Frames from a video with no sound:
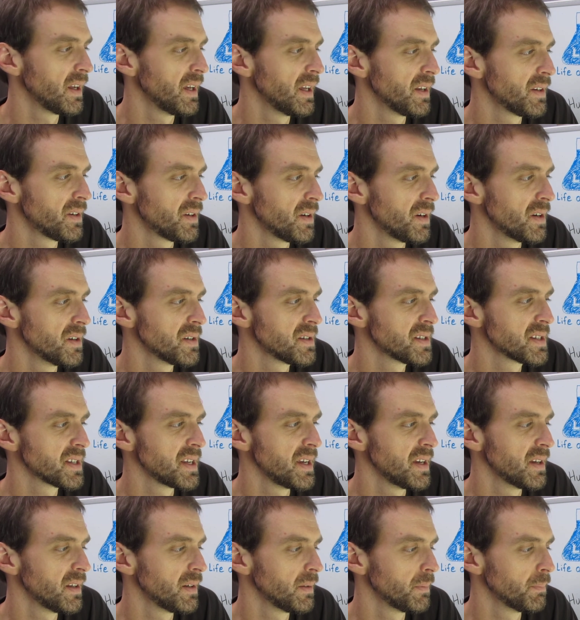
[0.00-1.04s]
enter your
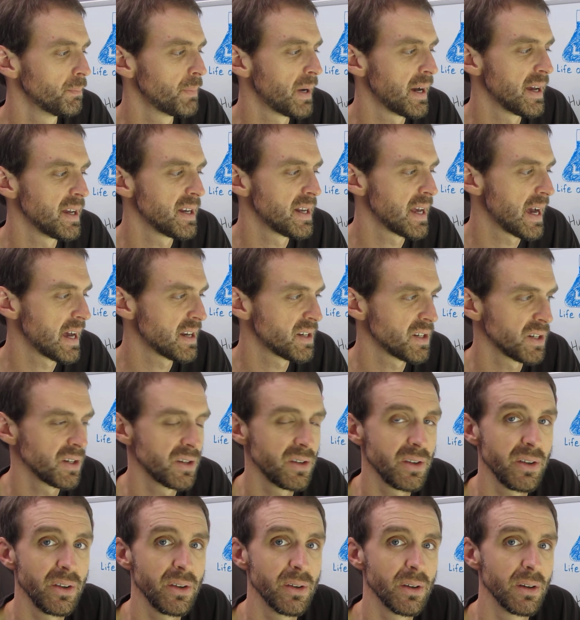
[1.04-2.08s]
skin by attaching
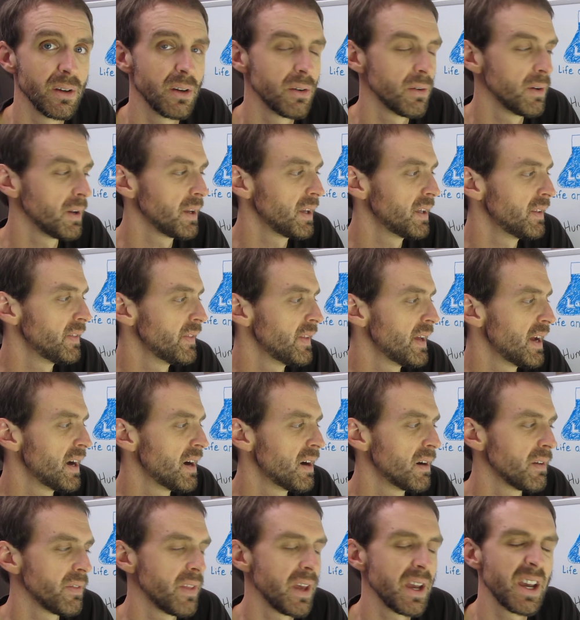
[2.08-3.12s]
to you and going in
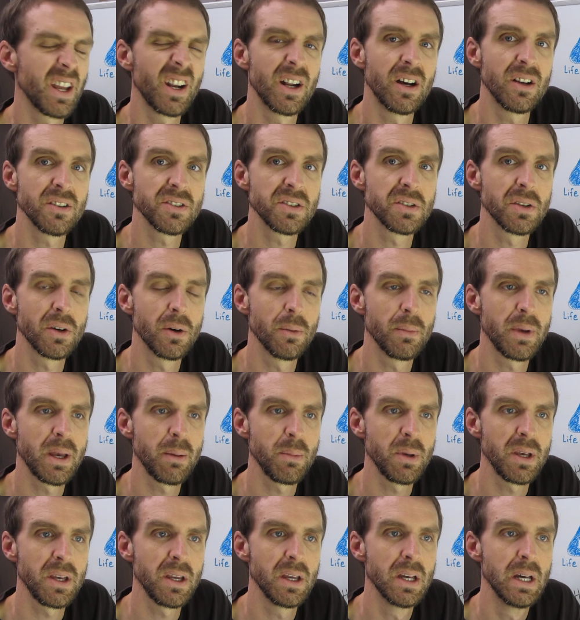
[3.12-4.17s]
there they can also
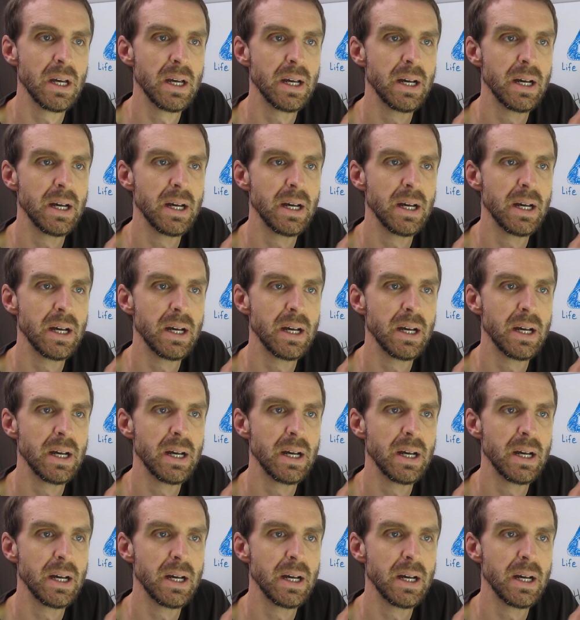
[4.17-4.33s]
maybe